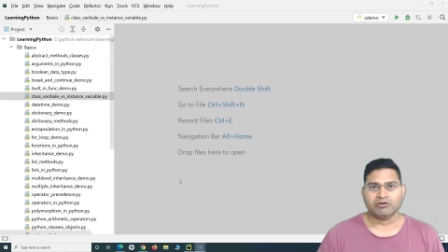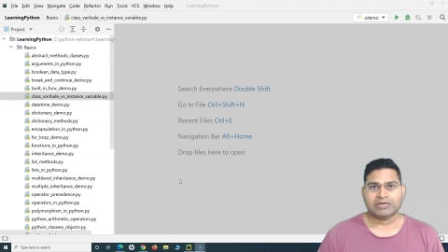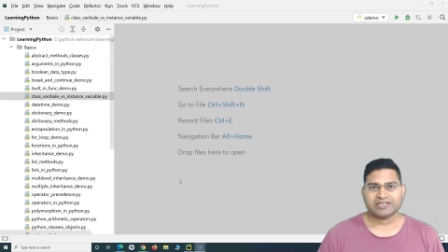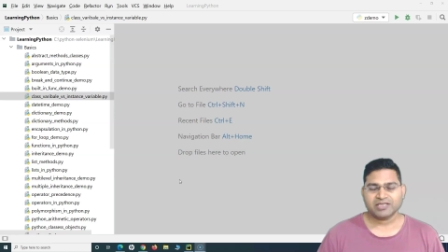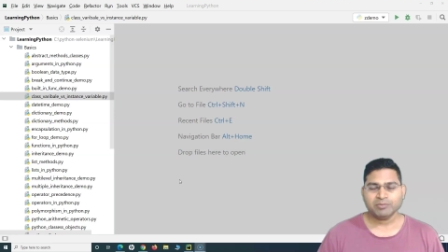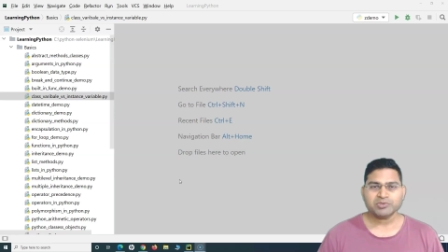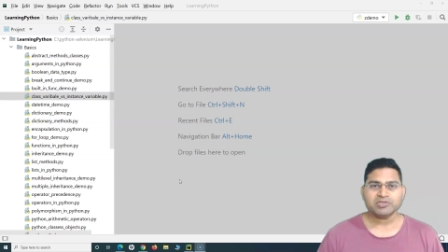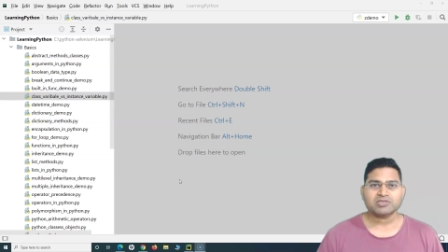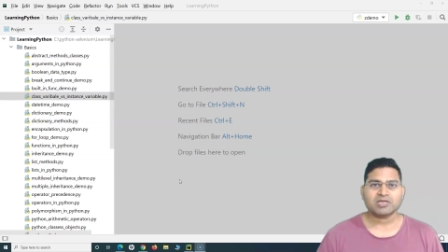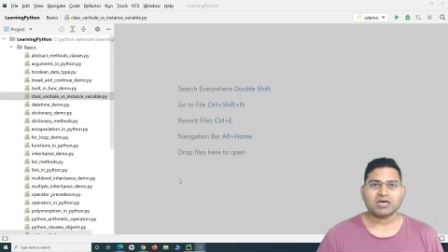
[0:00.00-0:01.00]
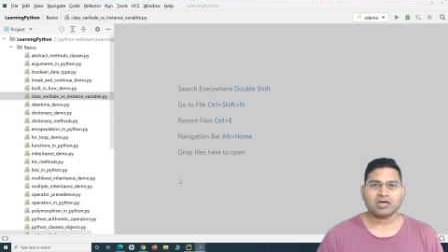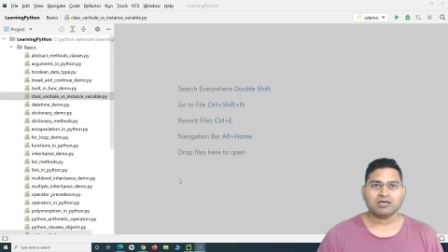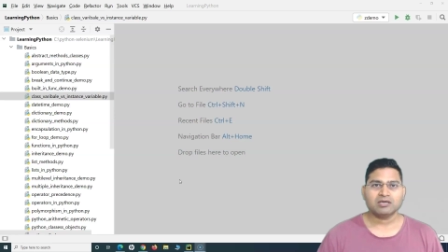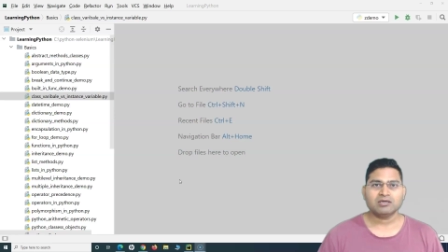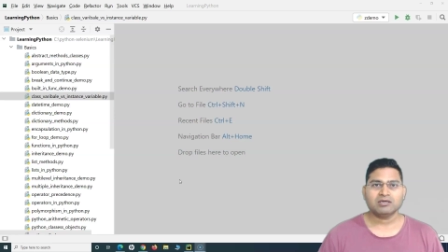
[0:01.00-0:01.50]
Now exceptions
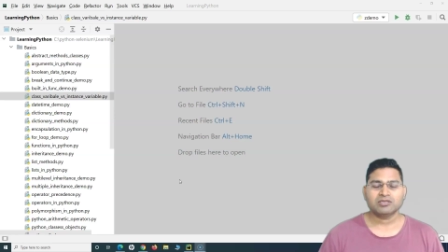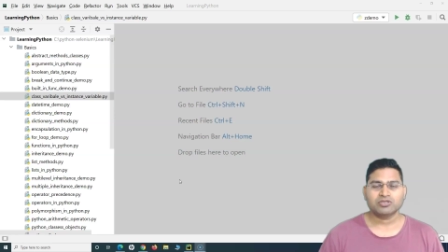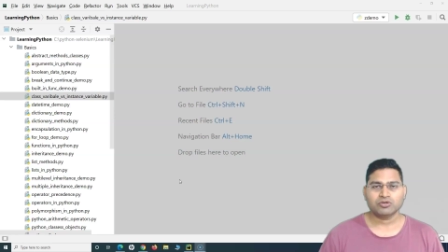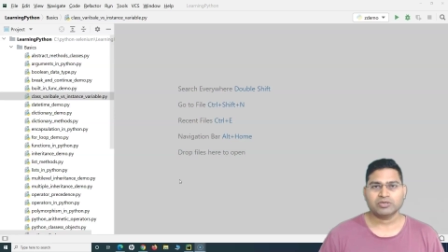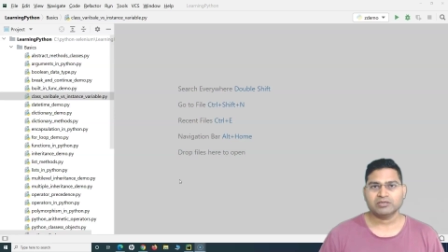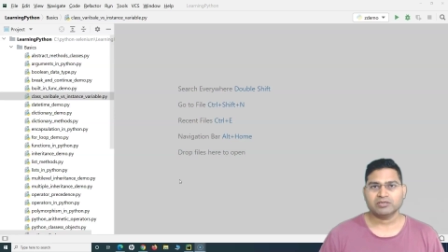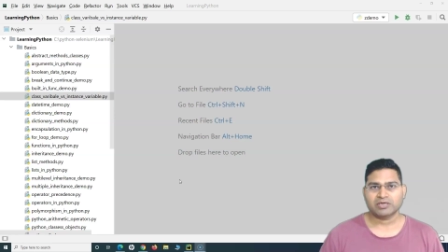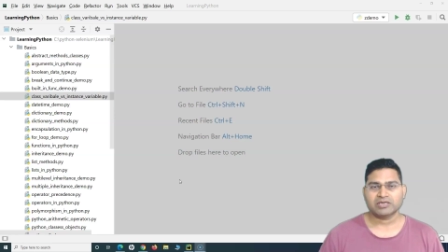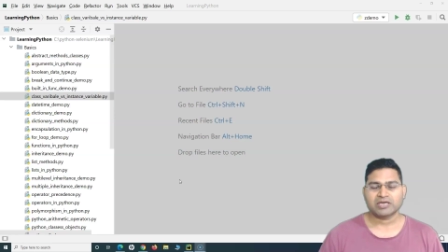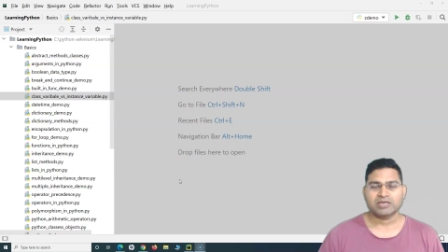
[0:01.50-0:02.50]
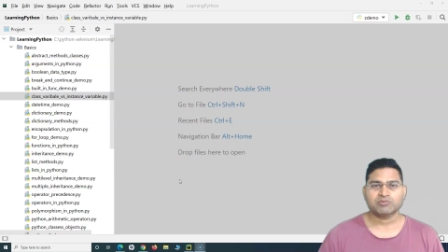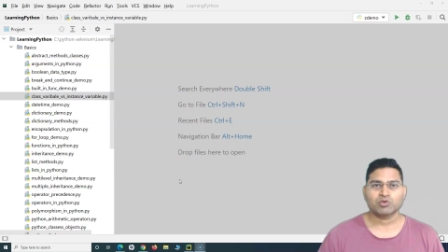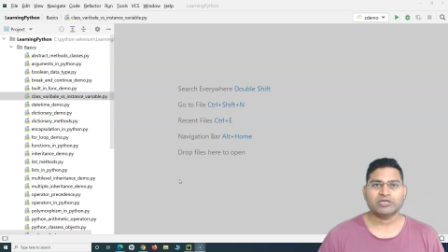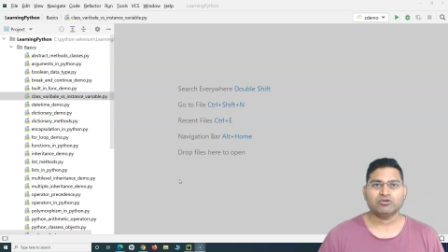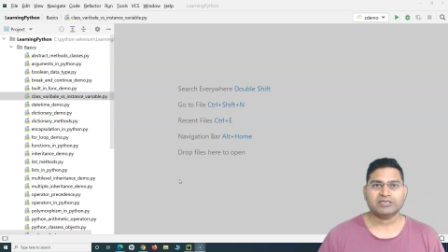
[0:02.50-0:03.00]
occur during the runtime. So
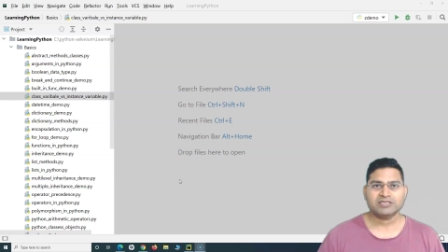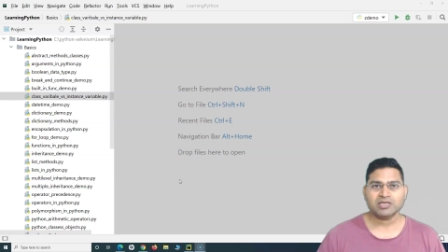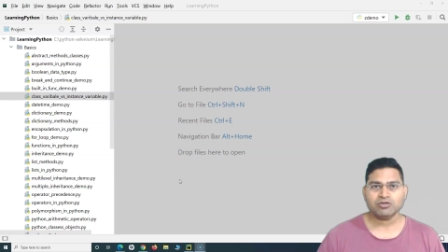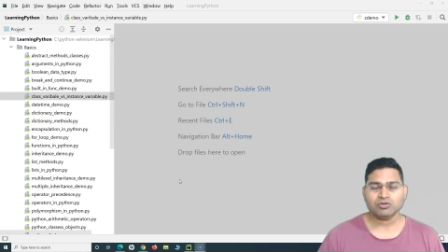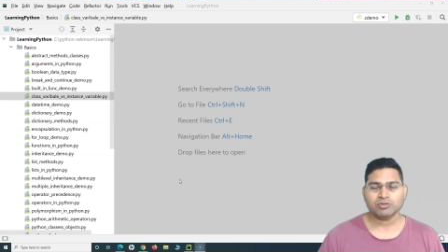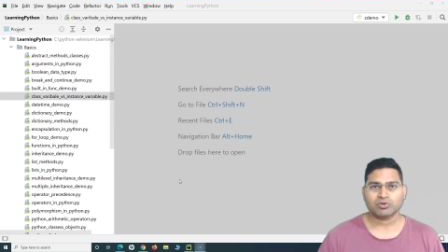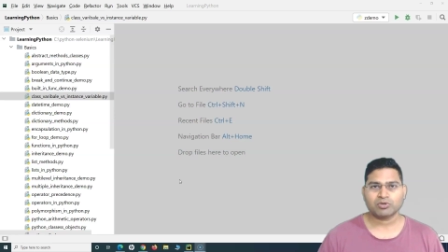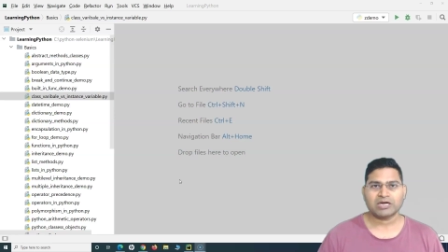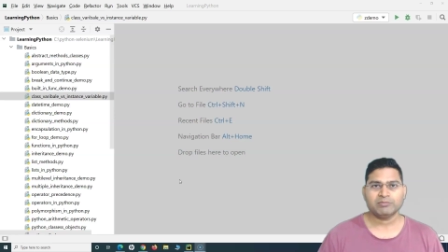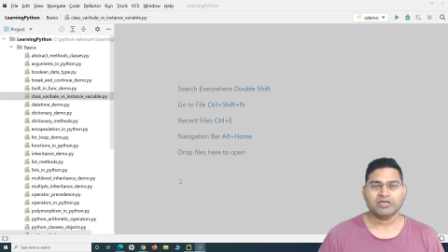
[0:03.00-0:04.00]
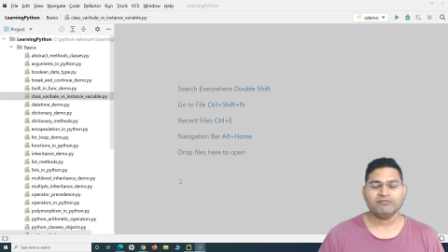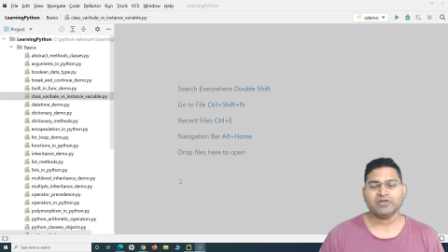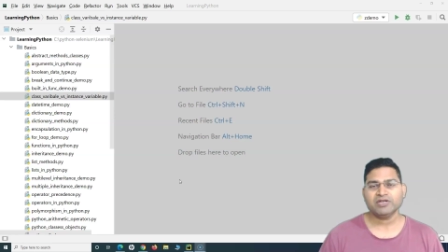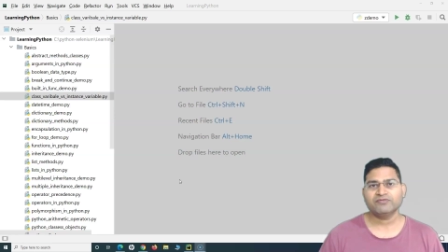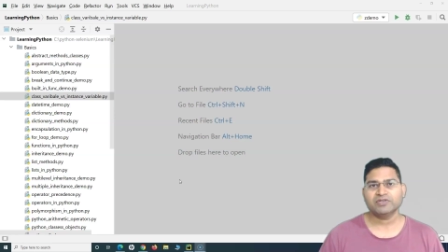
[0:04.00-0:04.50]
when you execute the program,
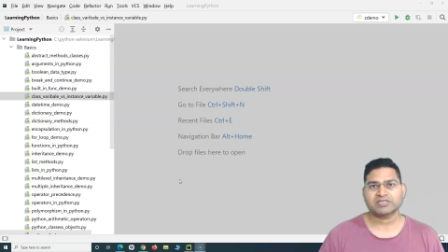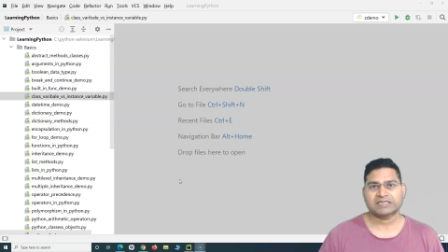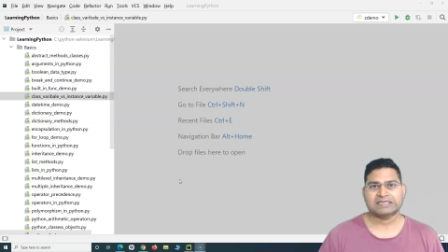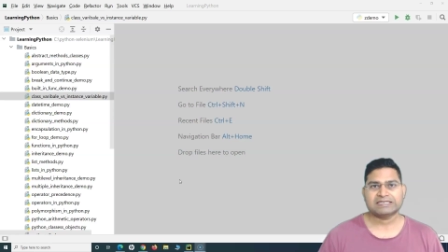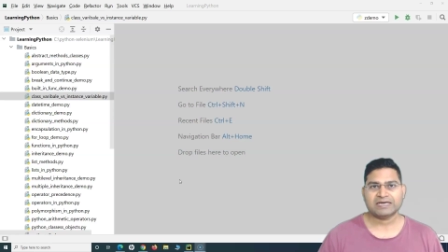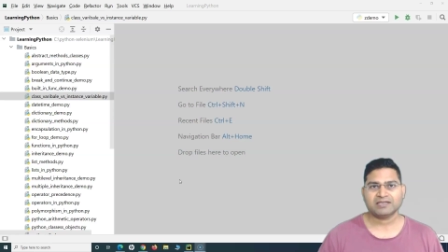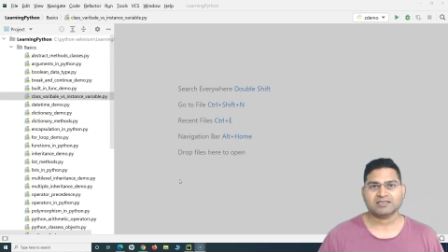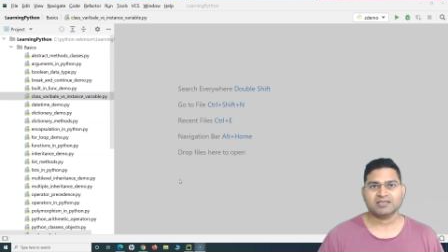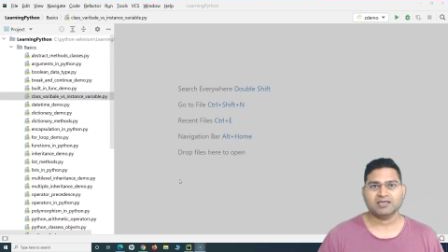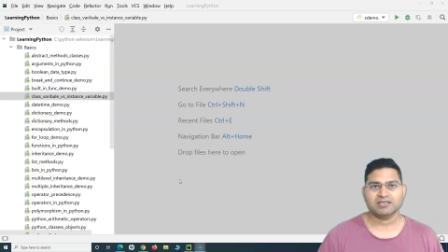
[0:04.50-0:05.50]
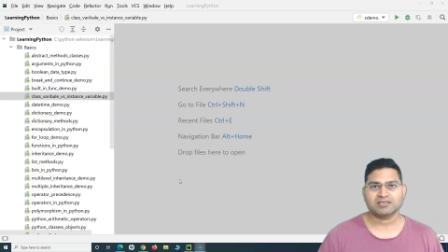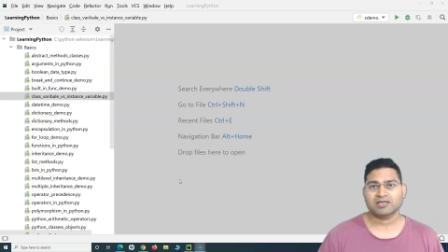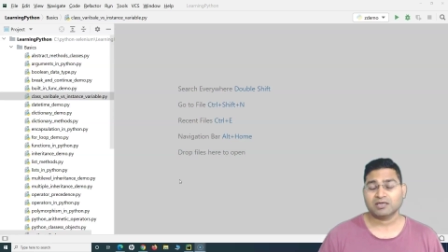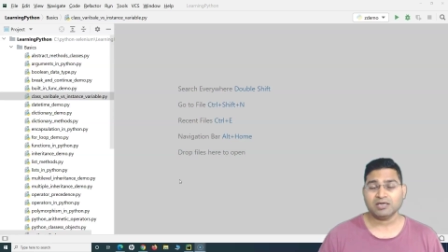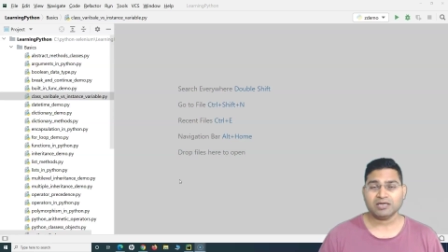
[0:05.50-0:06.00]
even if the syntax is
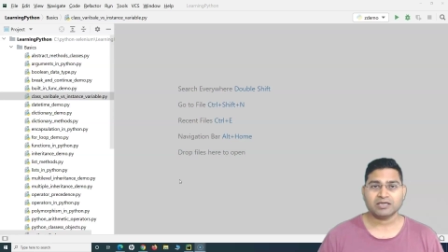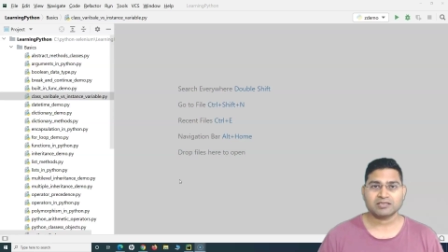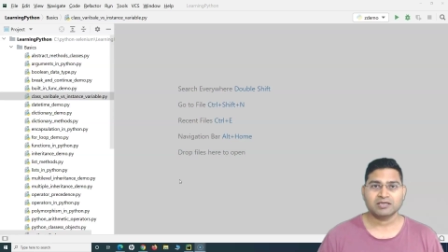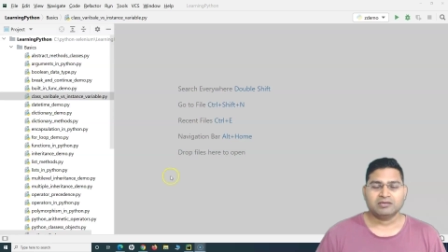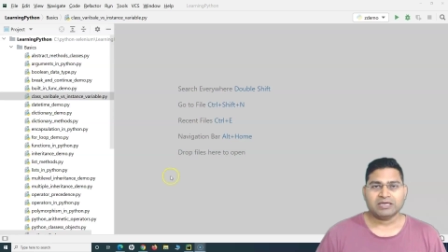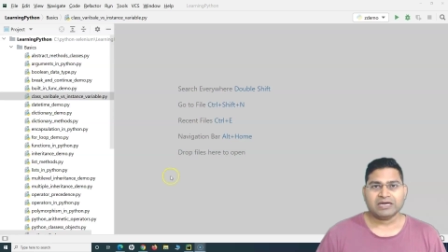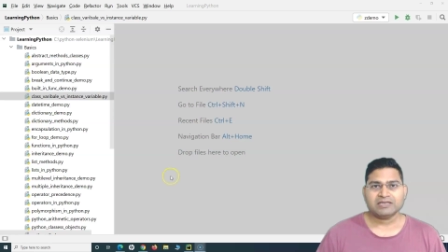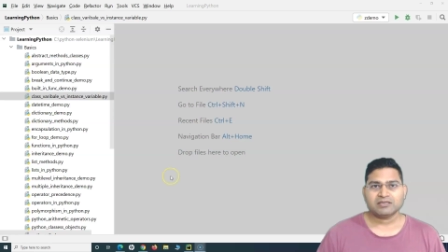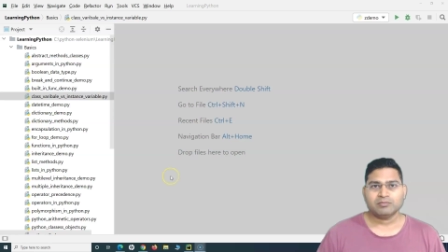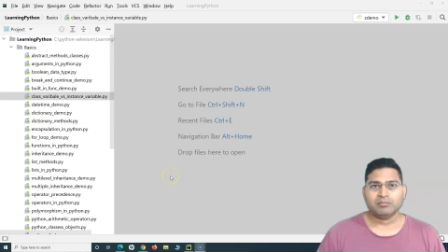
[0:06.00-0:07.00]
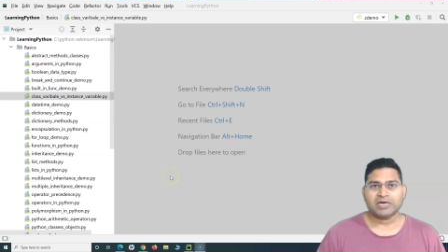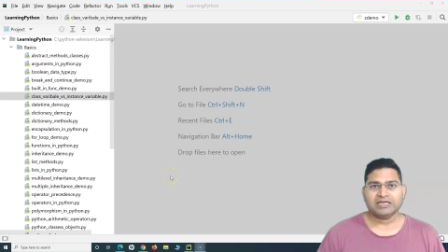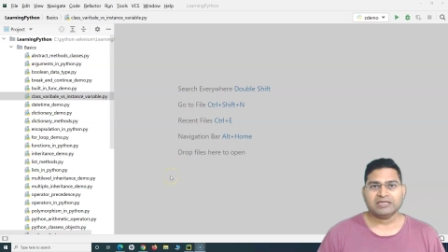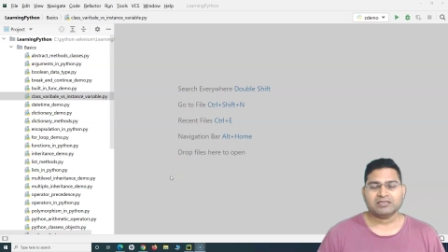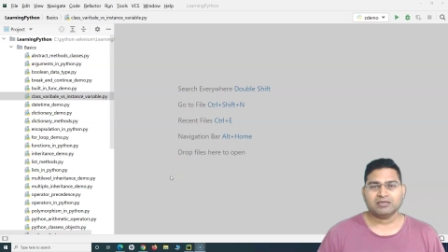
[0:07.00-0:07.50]
correct that
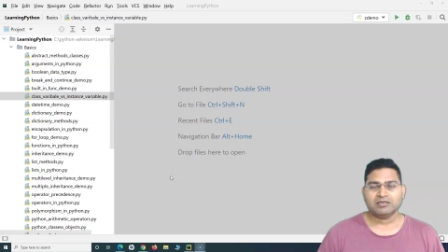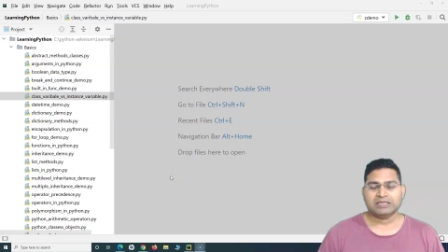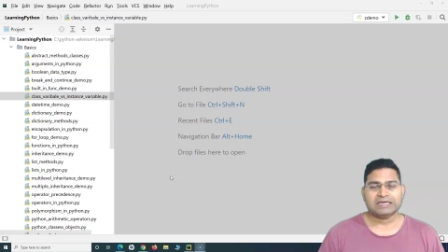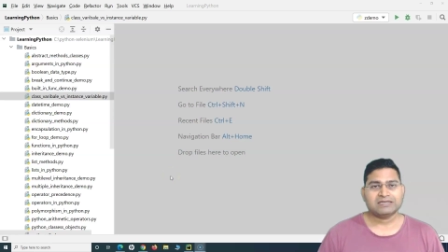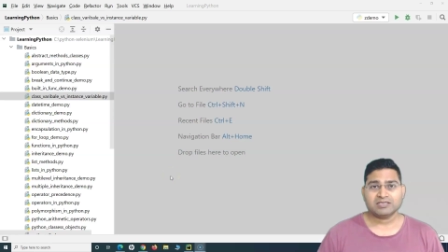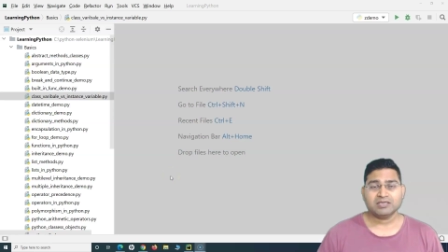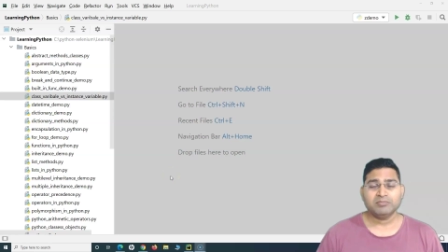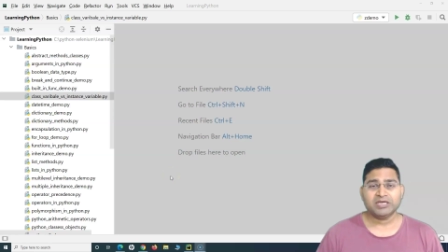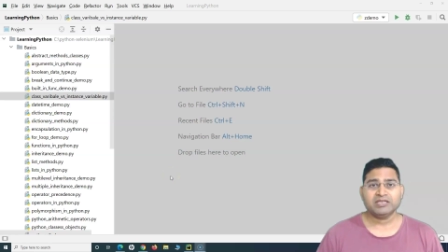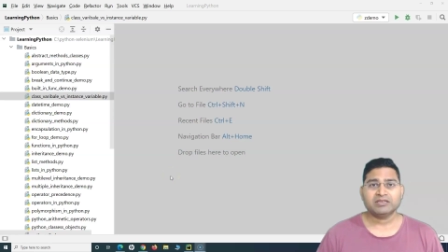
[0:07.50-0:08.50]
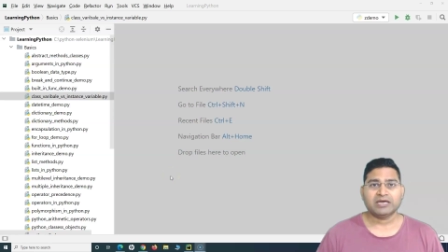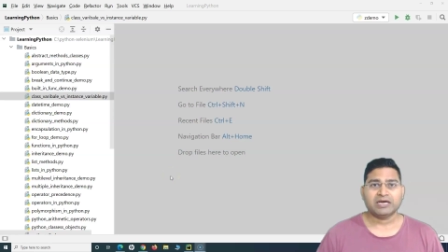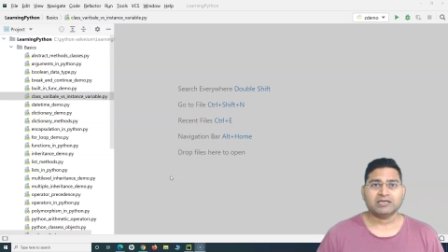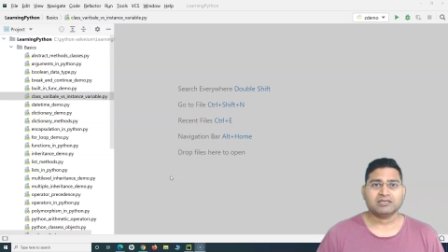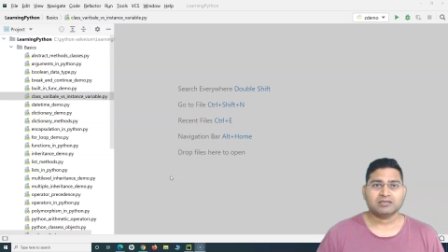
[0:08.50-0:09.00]
might uh, that doesn't mean
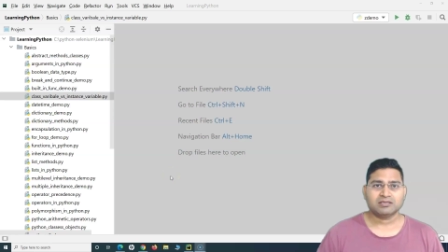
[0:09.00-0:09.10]
that